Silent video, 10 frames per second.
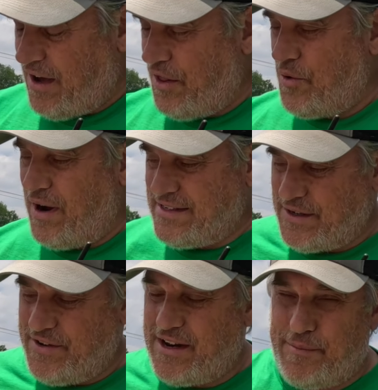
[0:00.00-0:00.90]
otherwise
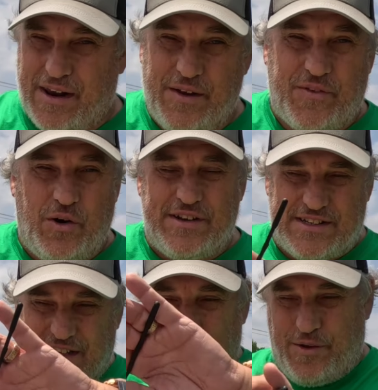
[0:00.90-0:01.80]
every time I lift the hood
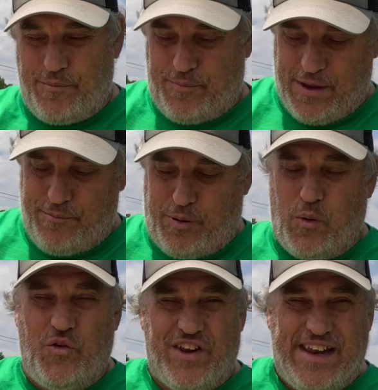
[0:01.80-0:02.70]
and stuff, it
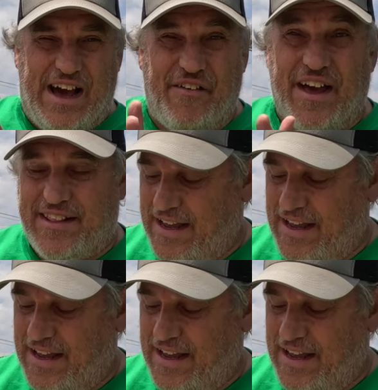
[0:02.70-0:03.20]
pulls it down like